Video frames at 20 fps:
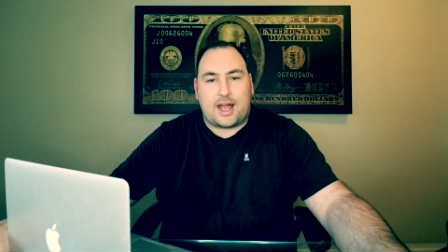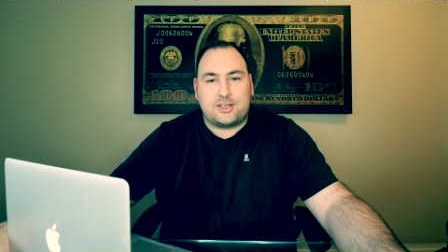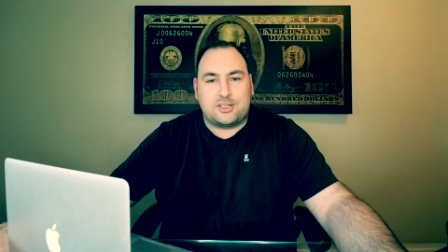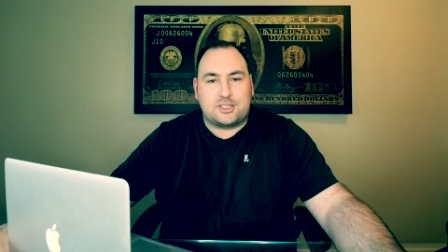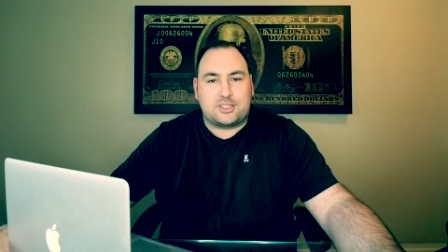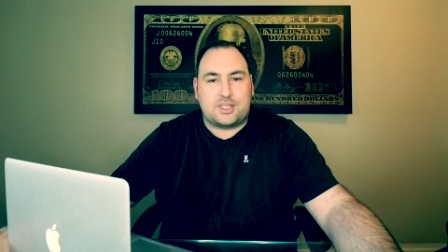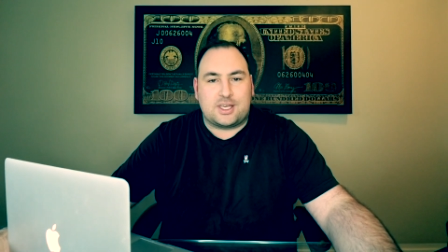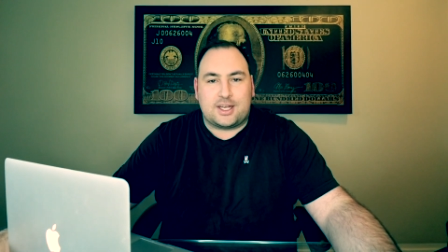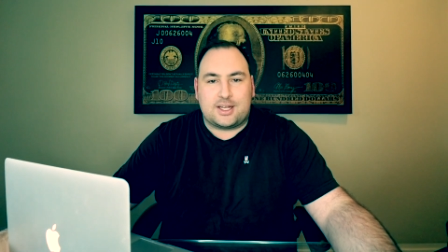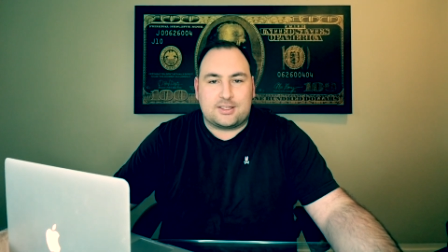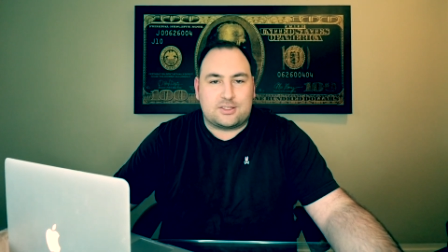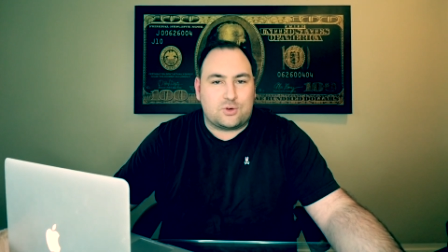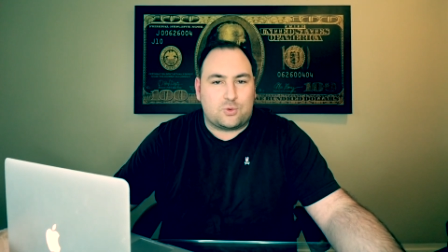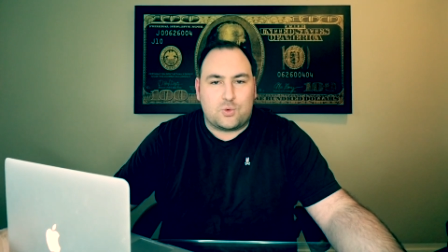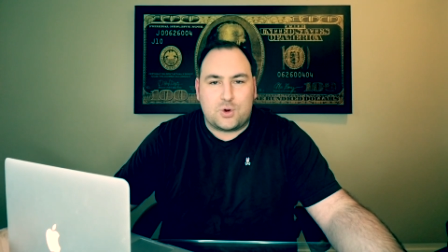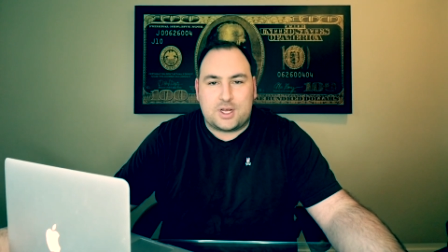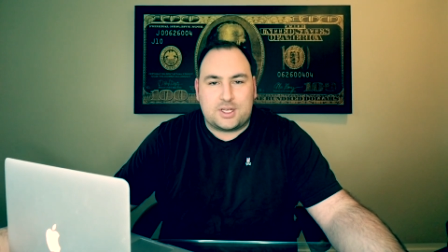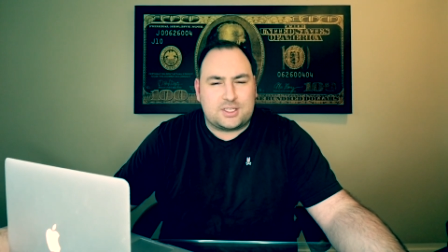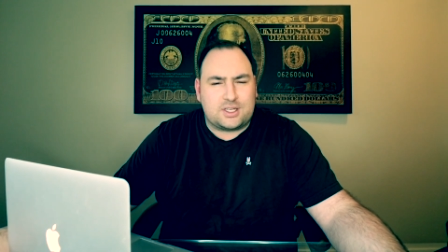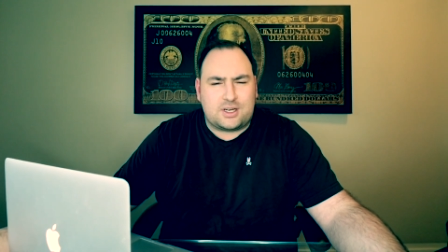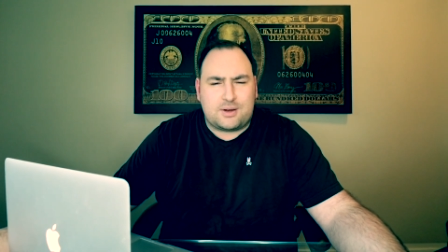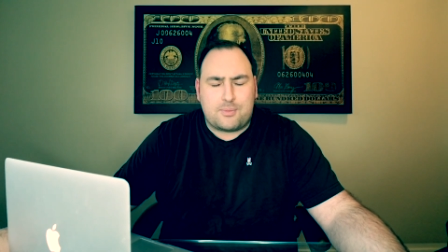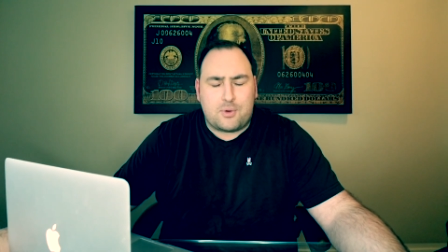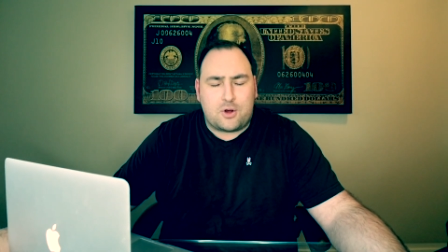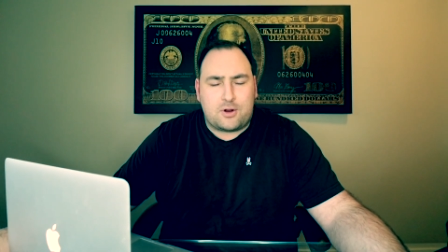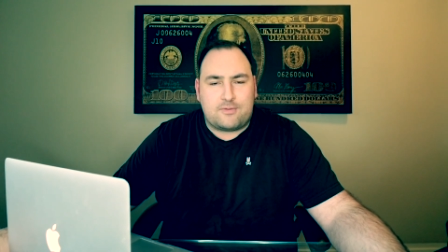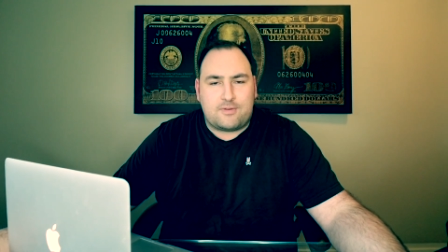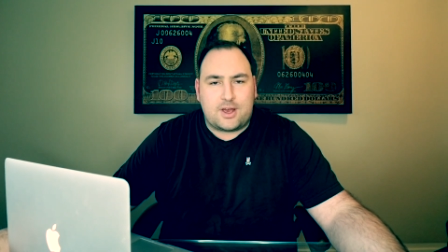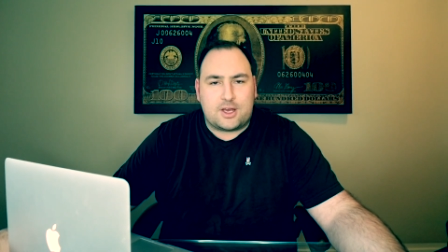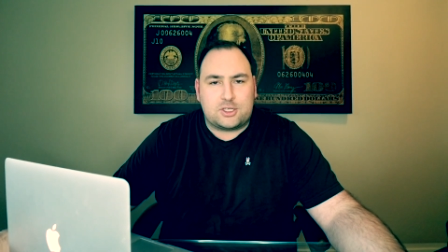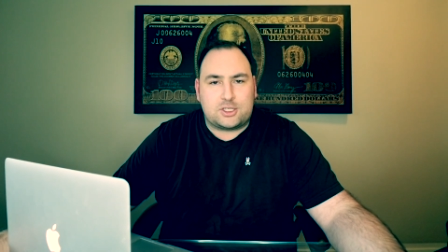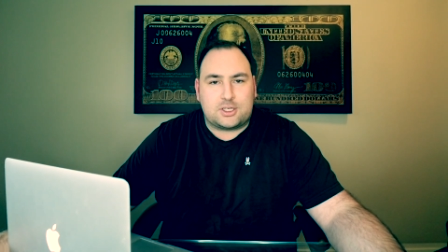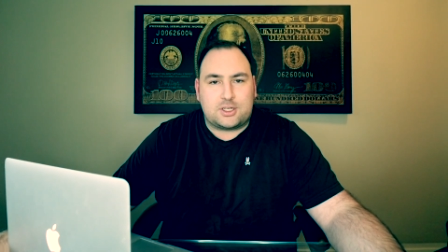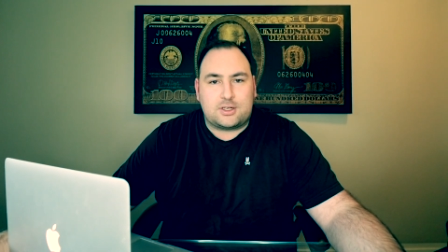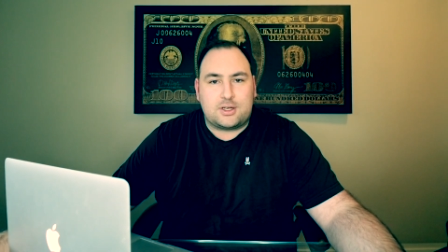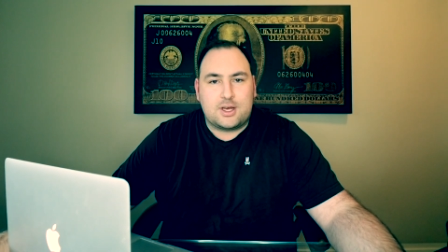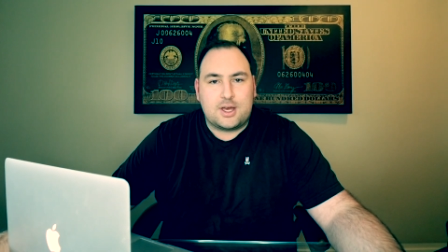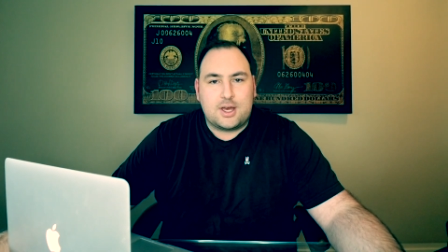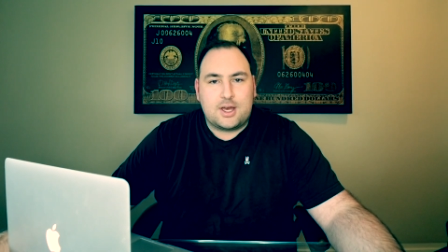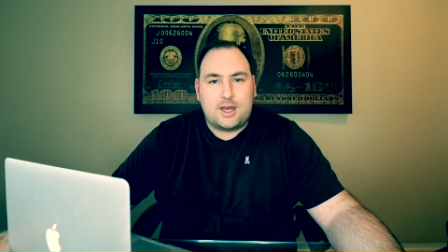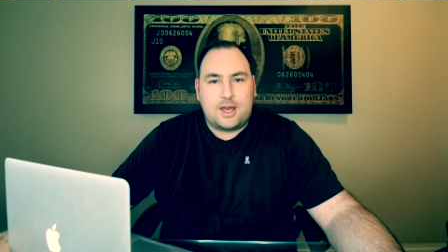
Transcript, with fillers: I just think it's a reason and motivation,